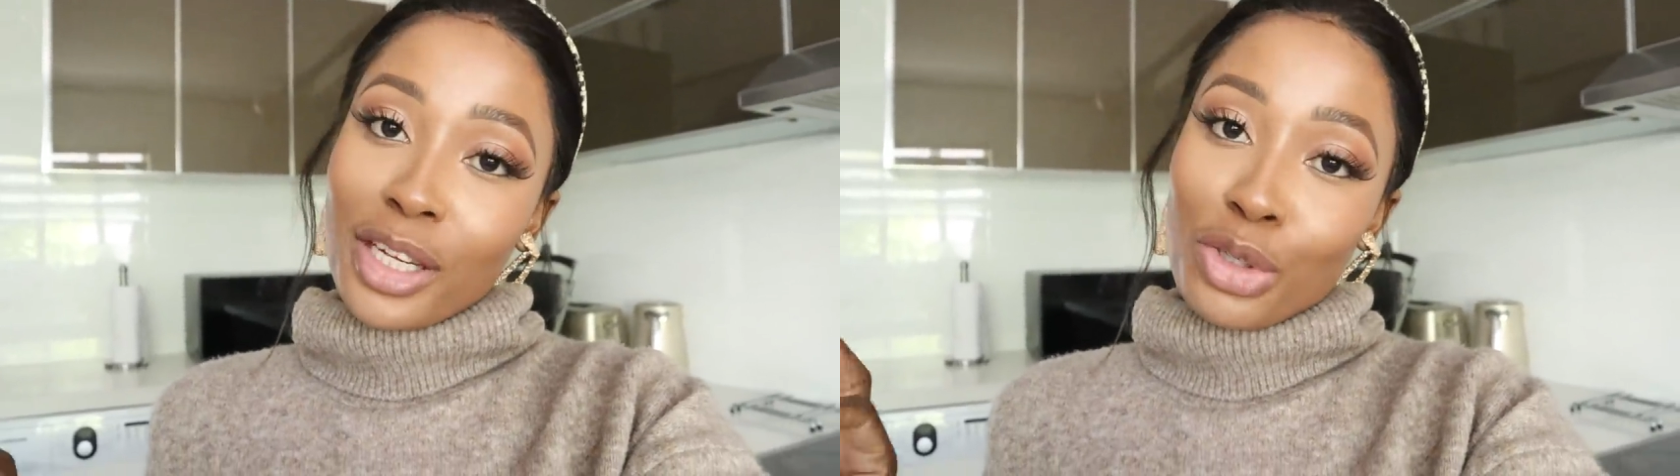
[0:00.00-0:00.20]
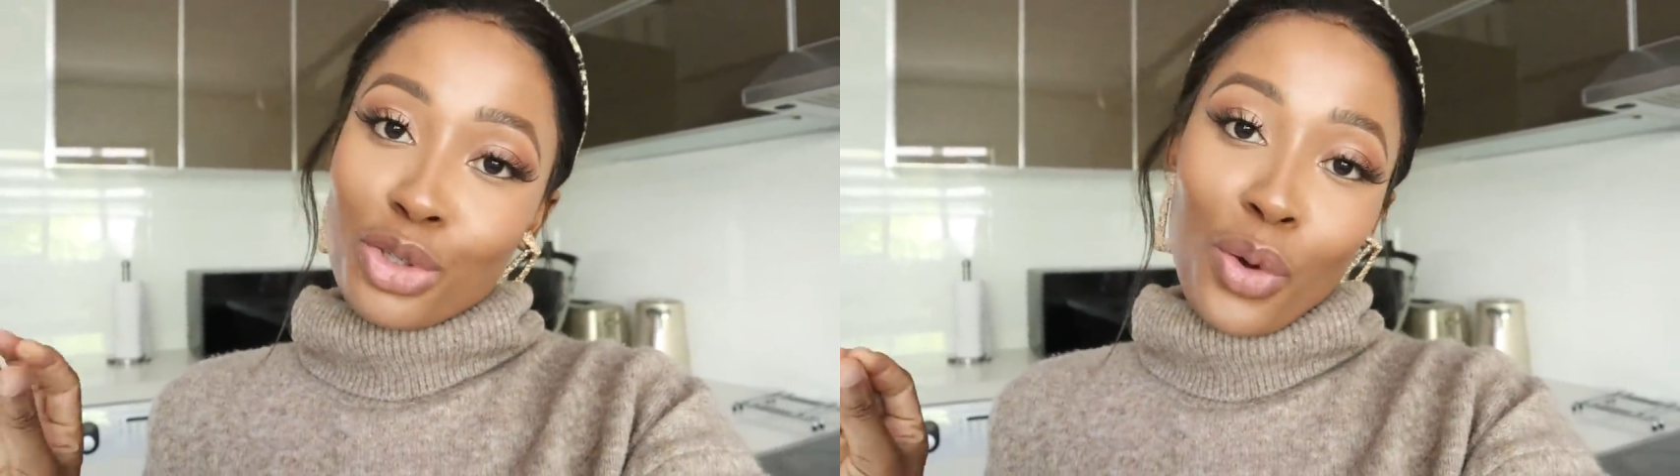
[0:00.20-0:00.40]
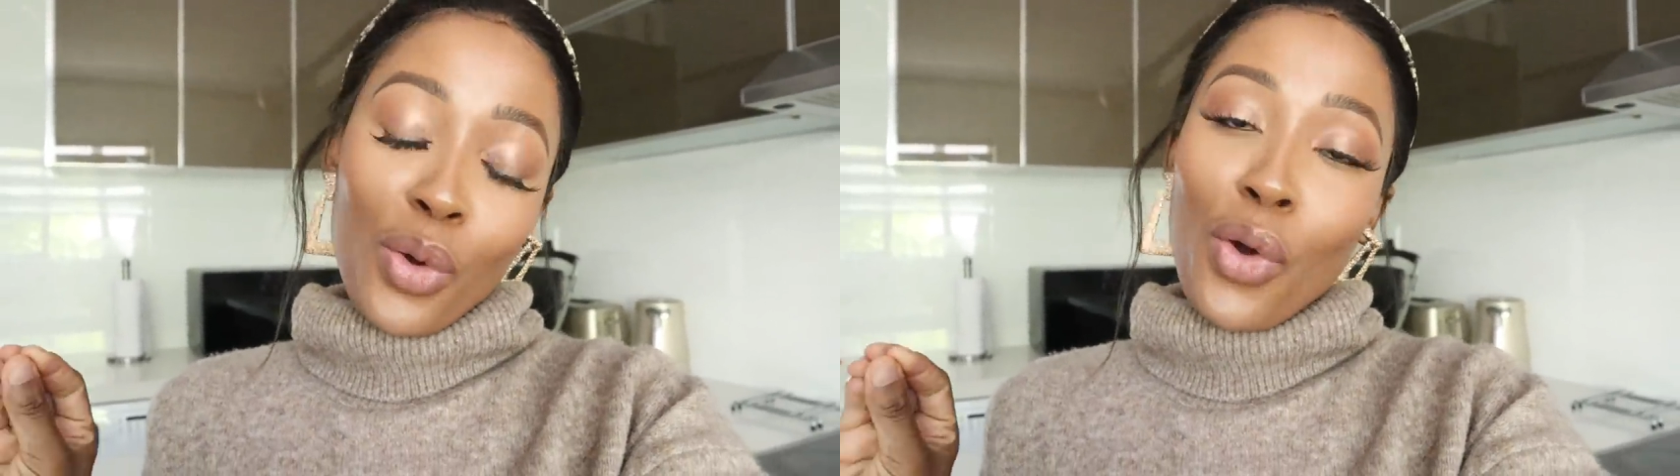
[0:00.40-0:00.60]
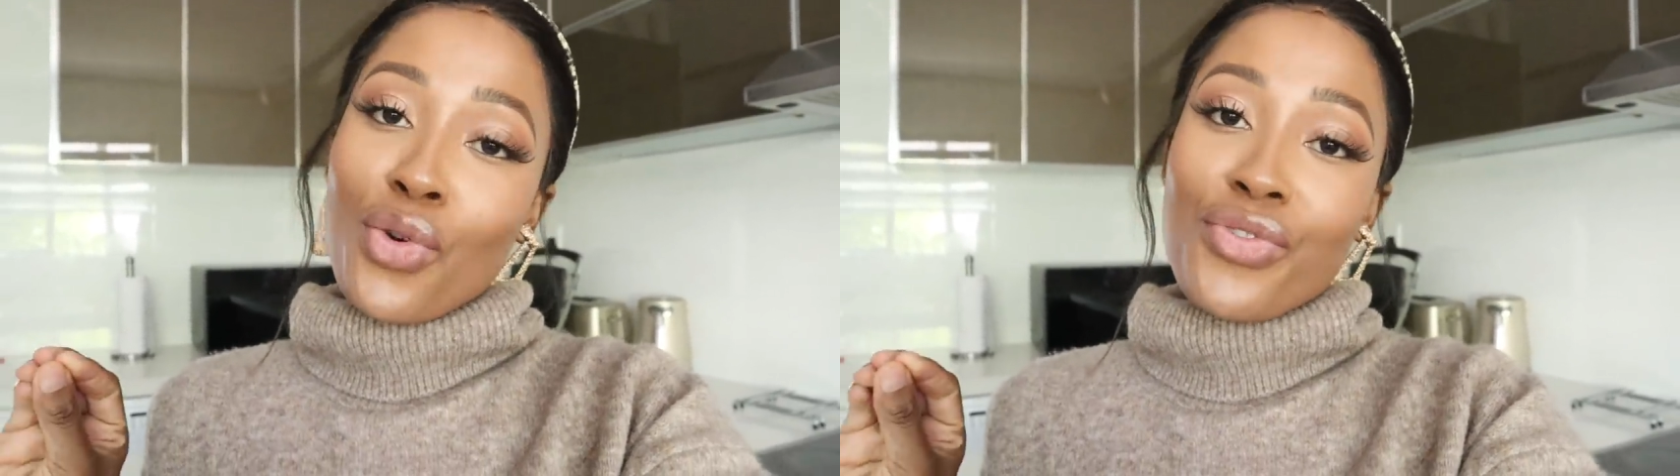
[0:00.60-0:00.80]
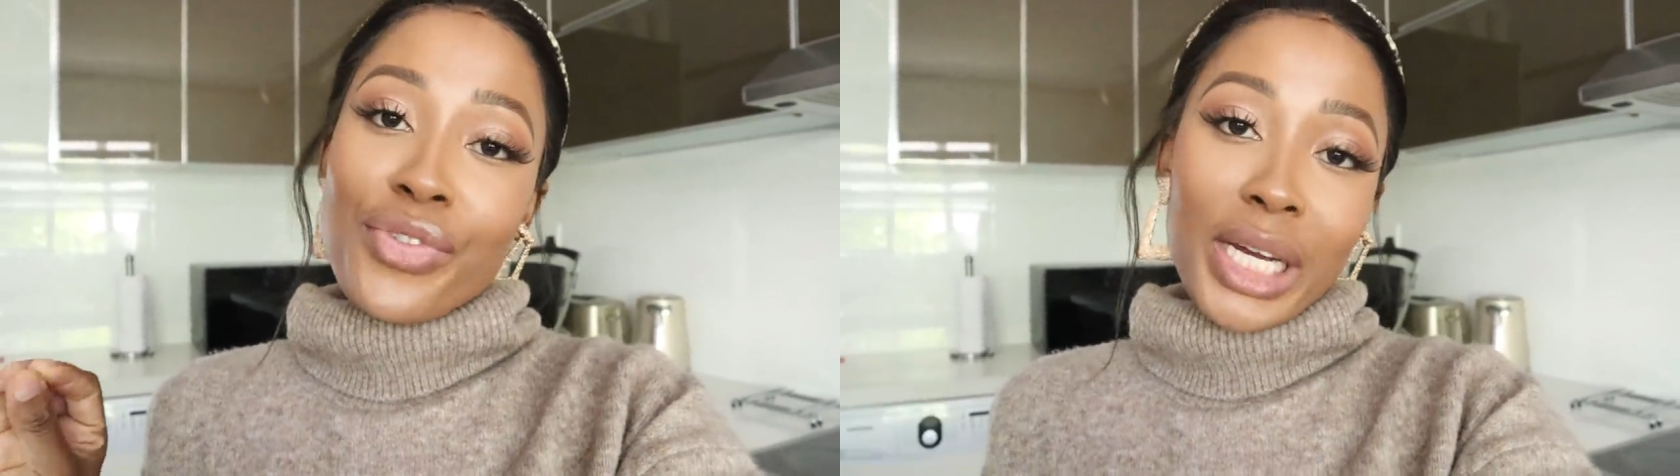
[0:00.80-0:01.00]
done so
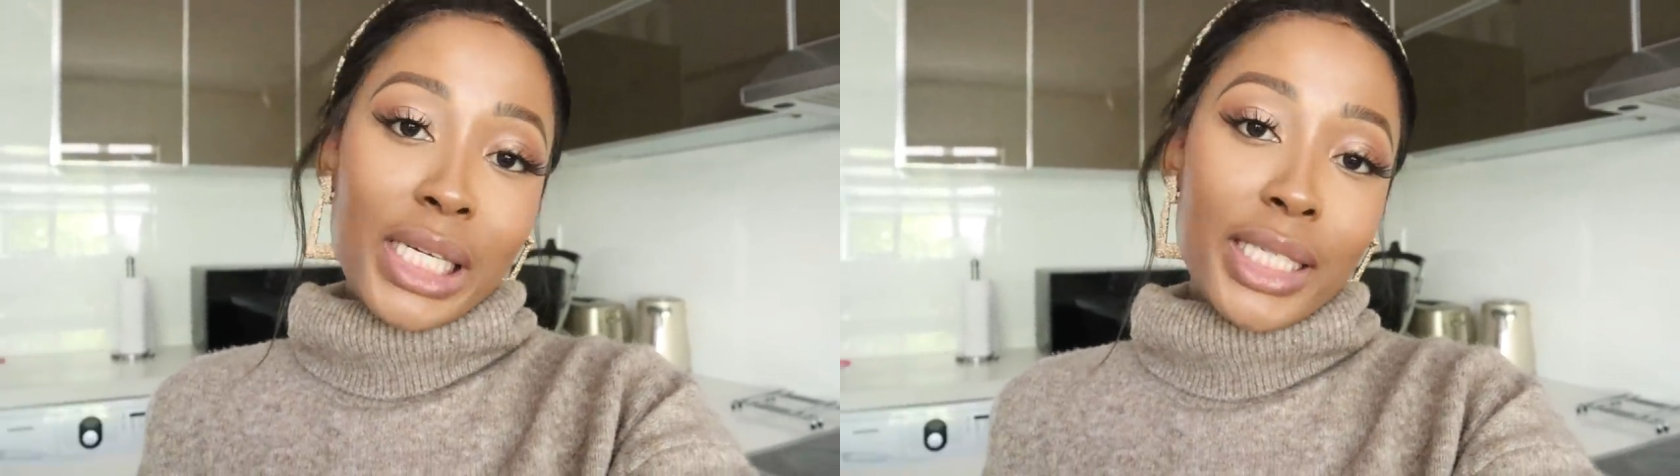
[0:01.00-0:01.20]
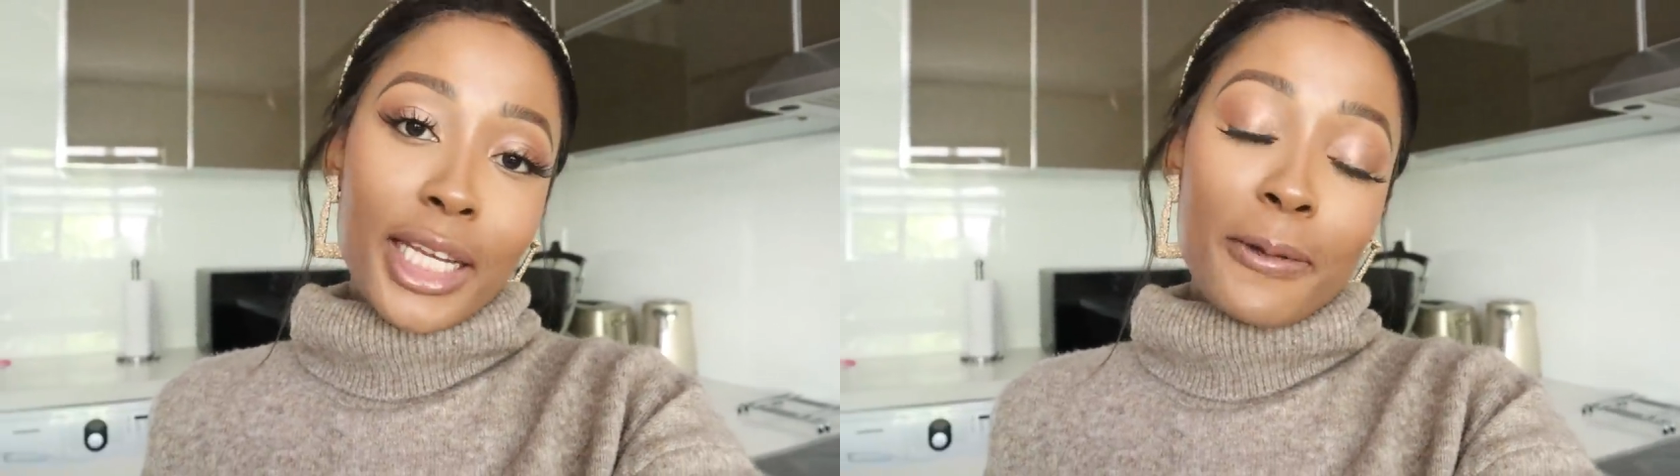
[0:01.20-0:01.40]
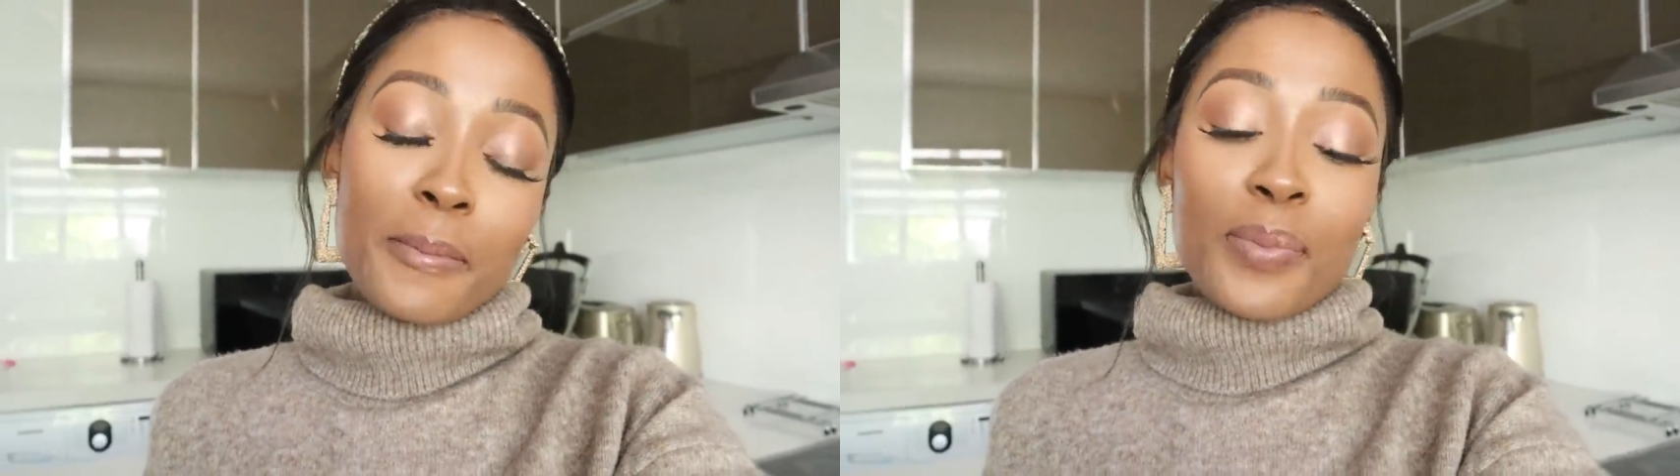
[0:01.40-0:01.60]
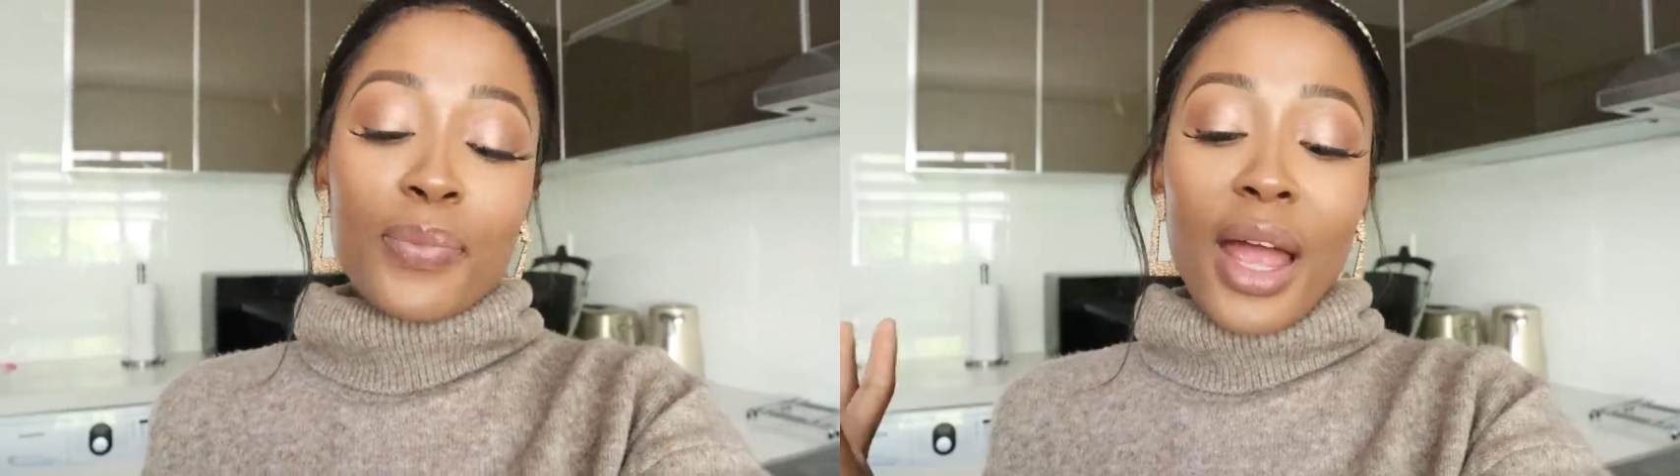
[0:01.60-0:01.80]
already.